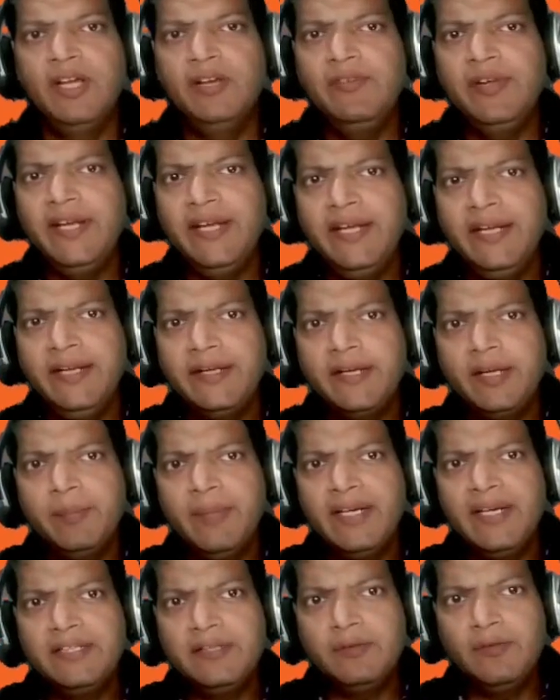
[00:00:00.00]
When we
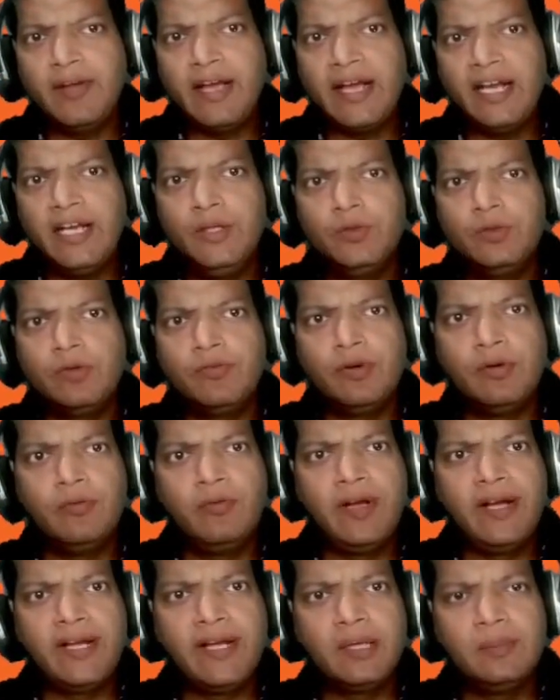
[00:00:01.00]
increment the value of a
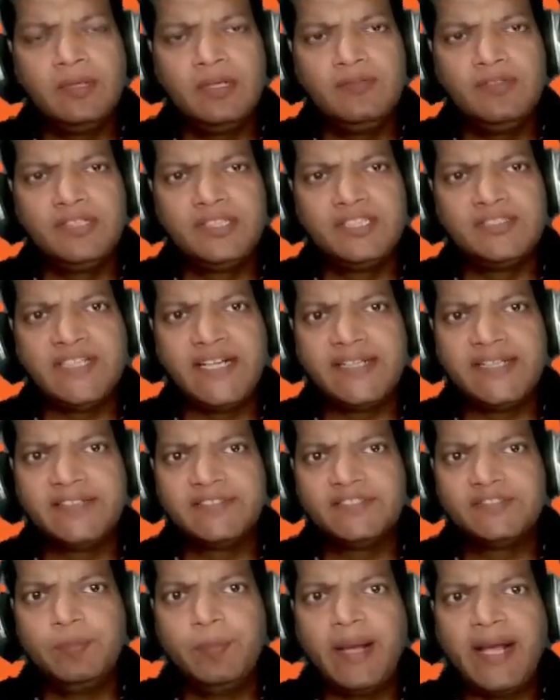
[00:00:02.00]
variable which is at
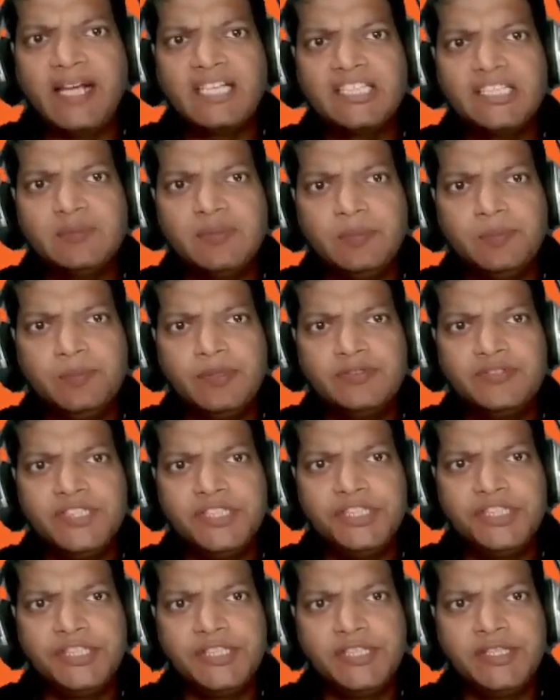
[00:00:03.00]
its maximum
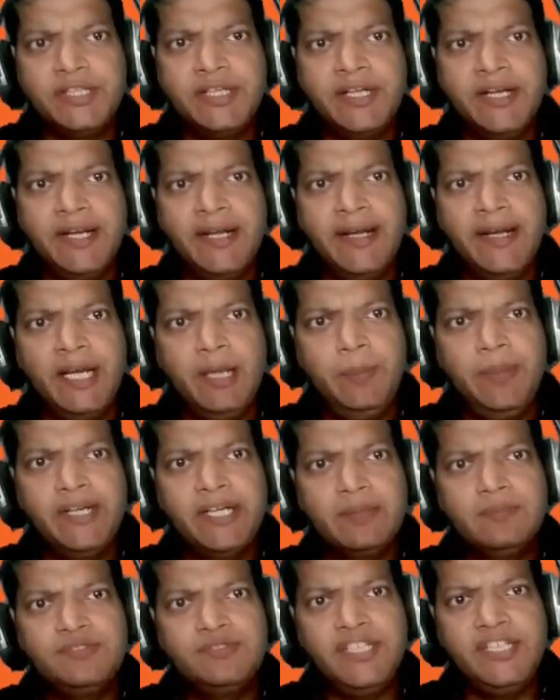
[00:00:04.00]
position, it
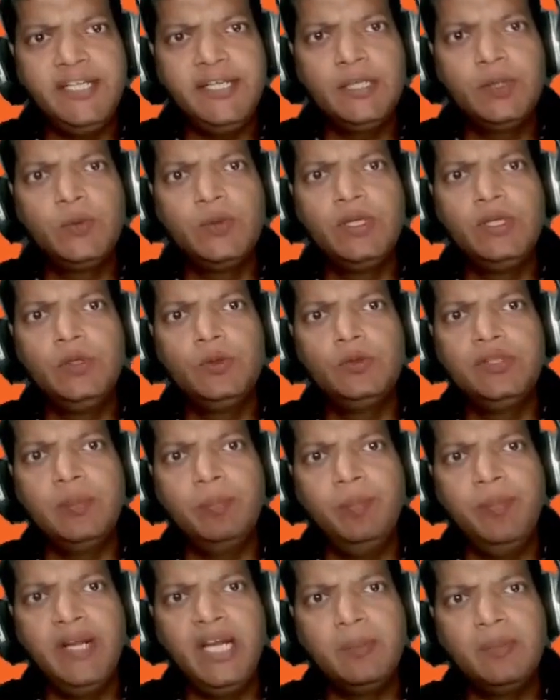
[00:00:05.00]
becomes equal to the
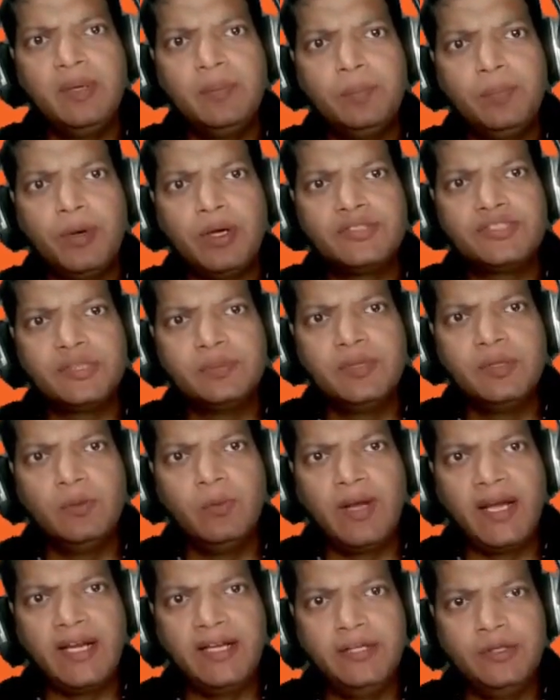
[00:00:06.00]
minimum
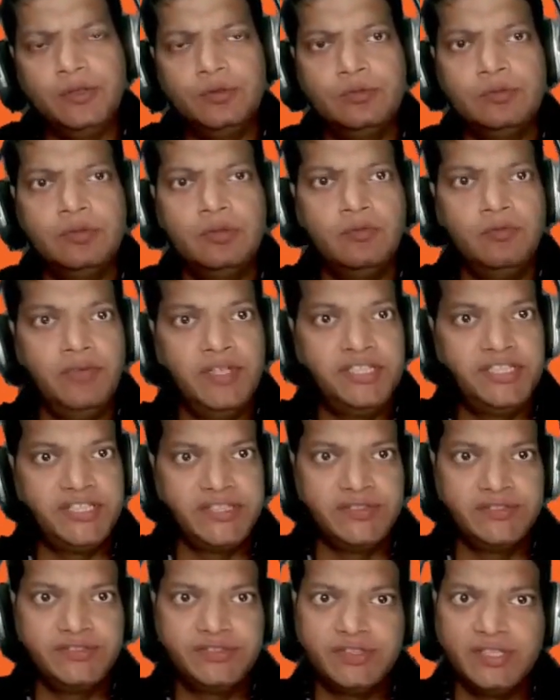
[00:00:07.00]
possible value, which
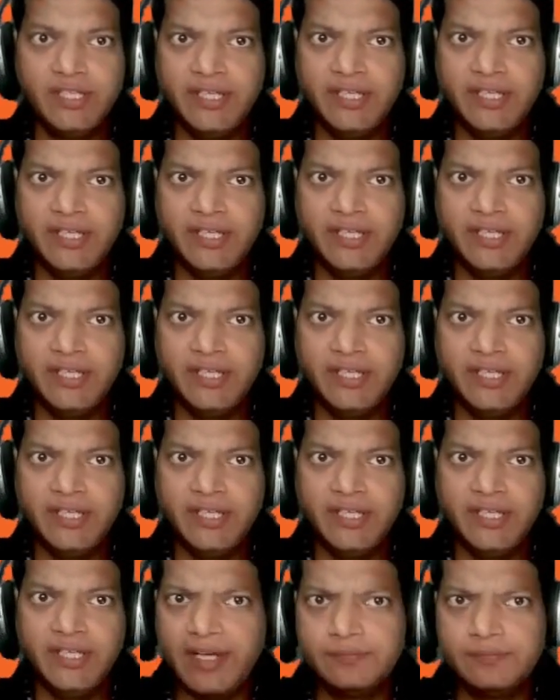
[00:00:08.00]
is a negative
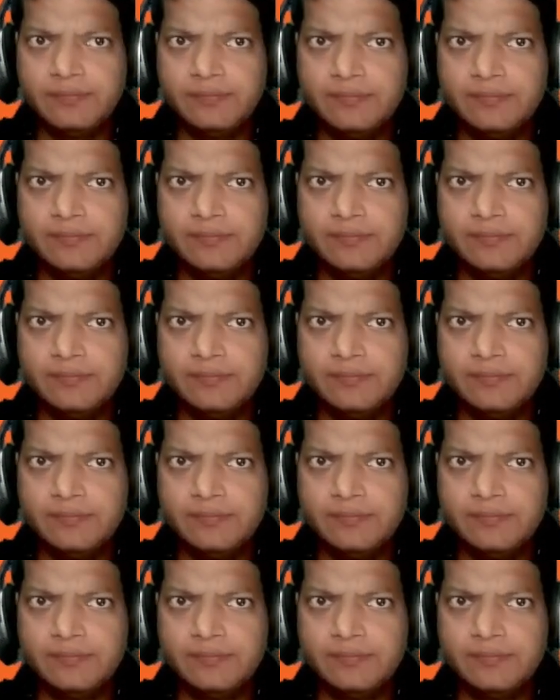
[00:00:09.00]
value.